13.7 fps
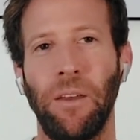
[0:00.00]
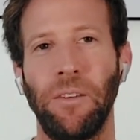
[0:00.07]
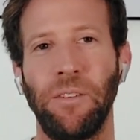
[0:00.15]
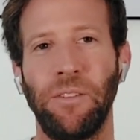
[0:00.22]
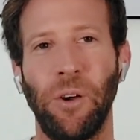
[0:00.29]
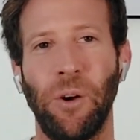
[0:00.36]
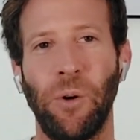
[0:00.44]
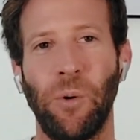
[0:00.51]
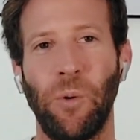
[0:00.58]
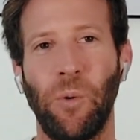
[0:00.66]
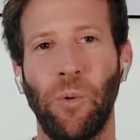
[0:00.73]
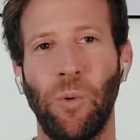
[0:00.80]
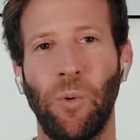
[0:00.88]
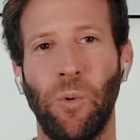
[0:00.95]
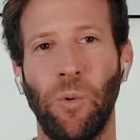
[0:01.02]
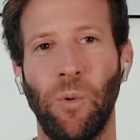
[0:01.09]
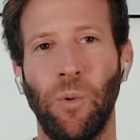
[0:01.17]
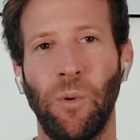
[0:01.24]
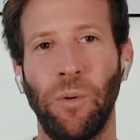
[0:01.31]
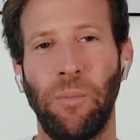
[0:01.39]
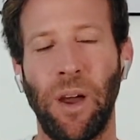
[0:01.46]

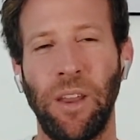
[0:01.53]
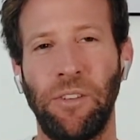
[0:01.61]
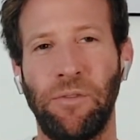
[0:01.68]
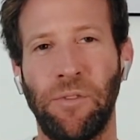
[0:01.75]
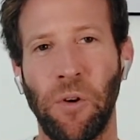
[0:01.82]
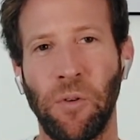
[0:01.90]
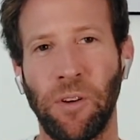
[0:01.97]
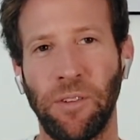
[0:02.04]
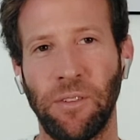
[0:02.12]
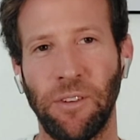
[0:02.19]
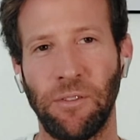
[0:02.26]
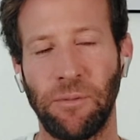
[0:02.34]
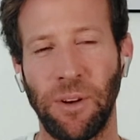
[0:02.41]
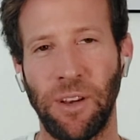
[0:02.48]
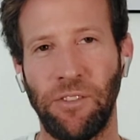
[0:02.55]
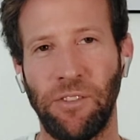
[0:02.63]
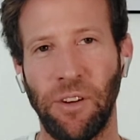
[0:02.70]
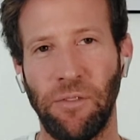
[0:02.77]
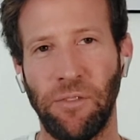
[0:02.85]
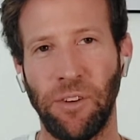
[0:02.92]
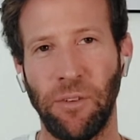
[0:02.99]
so my focus has really
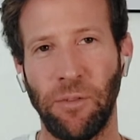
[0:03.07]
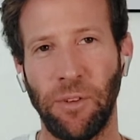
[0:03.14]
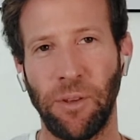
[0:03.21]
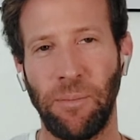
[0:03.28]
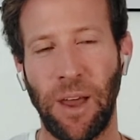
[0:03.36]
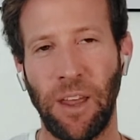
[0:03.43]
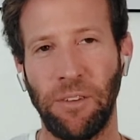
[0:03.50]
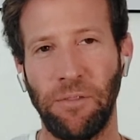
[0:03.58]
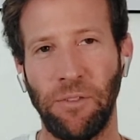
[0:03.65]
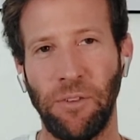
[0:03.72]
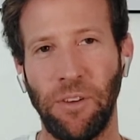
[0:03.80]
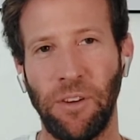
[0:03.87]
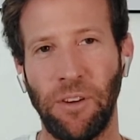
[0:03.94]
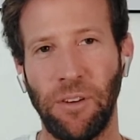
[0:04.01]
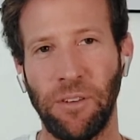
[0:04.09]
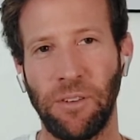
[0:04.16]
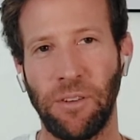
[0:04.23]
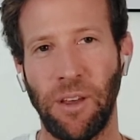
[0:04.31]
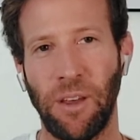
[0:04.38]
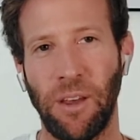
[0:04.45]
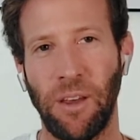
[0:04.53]
shifted over the past few
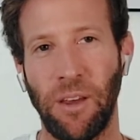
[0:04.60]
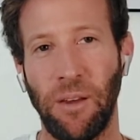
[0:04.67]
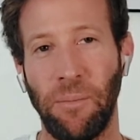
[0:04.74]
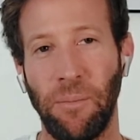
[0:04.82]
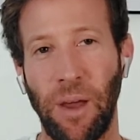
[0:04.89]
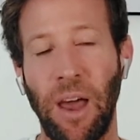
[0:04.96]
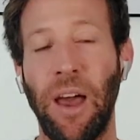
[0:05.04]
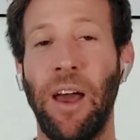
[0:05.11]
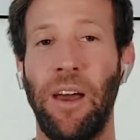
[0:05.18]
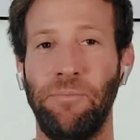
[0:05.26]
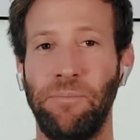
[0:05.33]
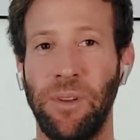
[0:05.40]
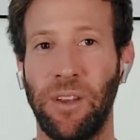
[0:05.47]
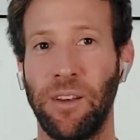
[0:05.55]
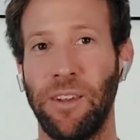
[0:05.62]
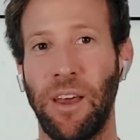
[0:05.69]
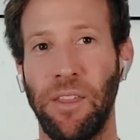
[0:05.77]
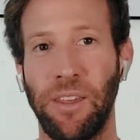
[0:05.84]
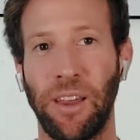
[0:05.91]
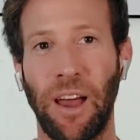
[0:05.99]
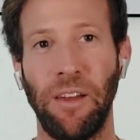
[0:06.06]
years, because I
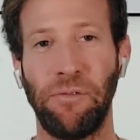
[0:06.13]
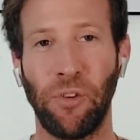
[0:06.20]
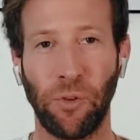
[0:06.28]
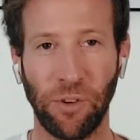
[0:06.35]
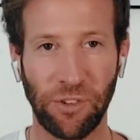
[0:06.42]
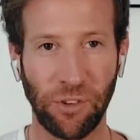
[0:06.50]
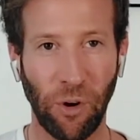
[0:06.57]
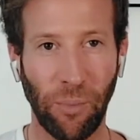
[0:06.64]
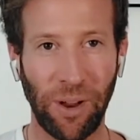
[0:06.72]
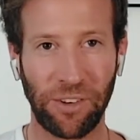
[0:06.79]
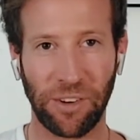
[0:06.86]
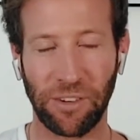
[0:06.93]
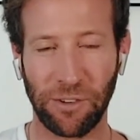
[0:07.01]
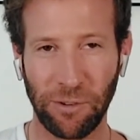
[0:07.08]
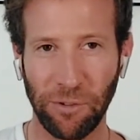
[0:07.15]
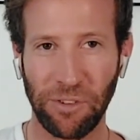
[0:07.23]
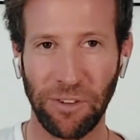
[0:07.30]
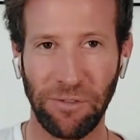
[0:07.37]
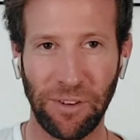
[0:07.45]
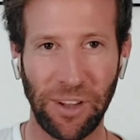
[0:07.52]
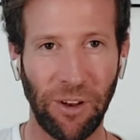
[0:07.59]
think I focused so much
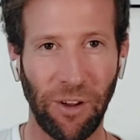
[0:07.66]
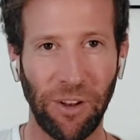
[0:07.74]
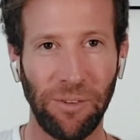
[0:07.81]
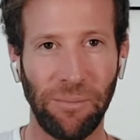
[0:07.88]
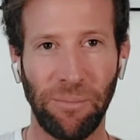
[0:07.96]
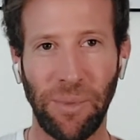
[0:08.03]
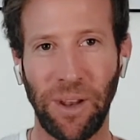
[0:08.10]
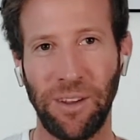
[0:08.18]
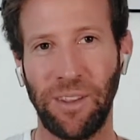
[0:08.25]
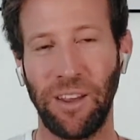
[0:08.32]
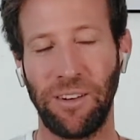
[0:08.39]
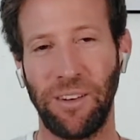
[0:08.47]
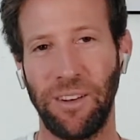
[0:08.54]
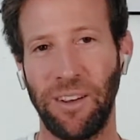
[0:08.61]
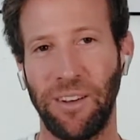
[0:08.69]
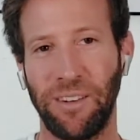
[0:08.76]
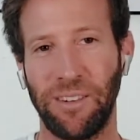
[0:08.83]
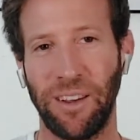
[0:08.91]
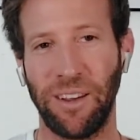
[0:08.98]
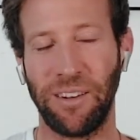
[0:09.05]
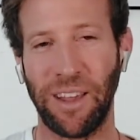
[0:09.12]
exclusively on meditating
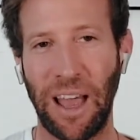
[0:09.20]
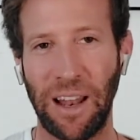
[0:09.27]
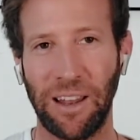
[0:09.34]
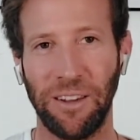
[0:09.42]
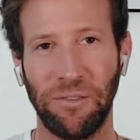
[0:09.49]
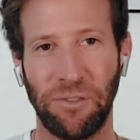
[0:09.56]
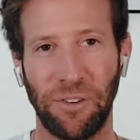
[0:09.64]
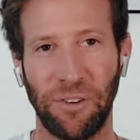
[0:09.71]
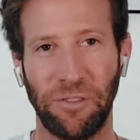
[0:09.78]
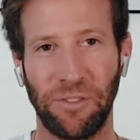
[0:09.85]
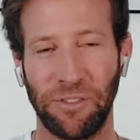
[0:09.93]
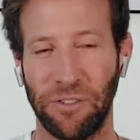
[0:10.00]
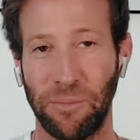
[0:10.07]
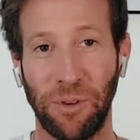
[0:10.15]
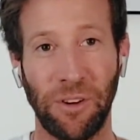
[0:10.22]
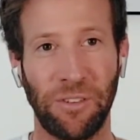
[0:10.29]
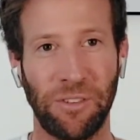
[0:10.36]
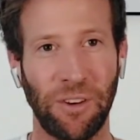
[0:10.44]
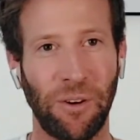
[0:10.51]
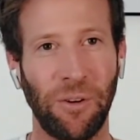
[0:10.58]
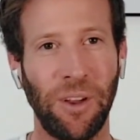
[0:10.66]
in silence for some
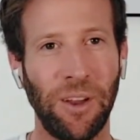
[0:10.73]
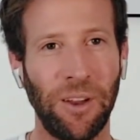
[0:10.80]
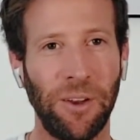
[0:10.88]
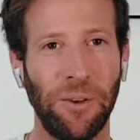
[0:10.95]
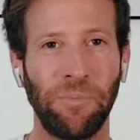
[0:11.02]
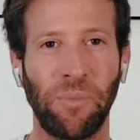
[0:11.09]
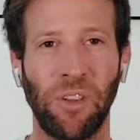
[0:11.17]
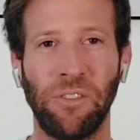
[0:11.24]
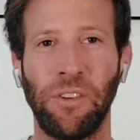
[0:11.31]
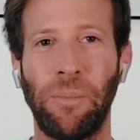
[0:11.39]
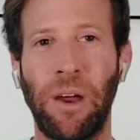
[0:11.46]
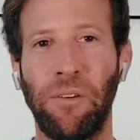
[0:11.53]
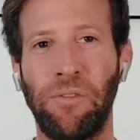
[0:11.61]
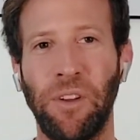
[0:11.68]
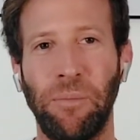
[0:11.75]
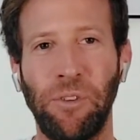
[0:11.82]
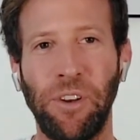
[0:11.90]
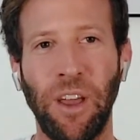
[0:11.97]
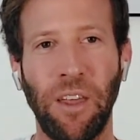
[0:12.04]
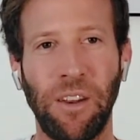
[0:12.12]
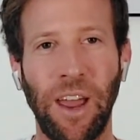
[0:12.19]
years. So somehow flipped to
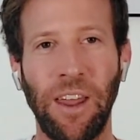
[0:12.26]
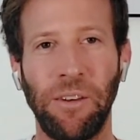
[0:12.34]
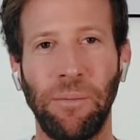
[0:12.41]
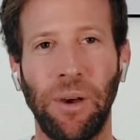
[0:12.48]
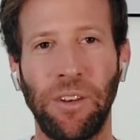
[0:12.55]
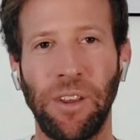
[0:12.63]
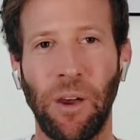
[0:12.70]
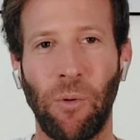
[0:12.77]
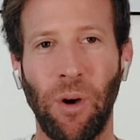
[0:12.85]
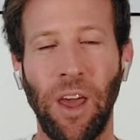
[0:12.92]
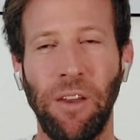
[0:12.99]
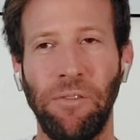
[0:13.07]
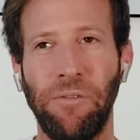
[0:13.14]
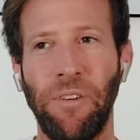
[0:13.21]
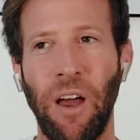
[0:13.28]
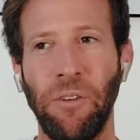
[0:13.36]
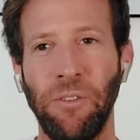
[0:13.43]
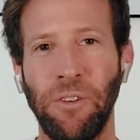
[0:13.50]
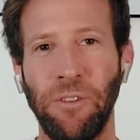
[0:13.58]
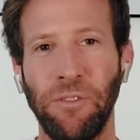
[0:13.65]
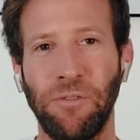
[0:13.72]
the other end. But what I
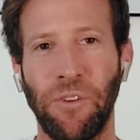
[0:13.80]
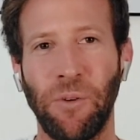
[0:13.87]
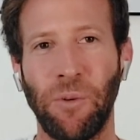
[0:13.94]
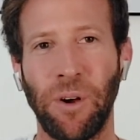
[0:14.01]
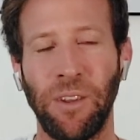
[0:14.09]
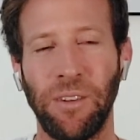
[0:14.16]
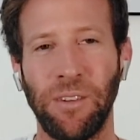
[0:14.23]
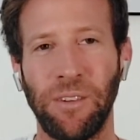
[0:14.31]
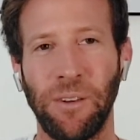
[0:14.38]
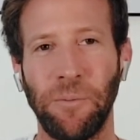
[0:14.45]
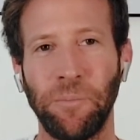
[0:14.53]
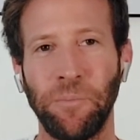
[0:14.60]
found useful was,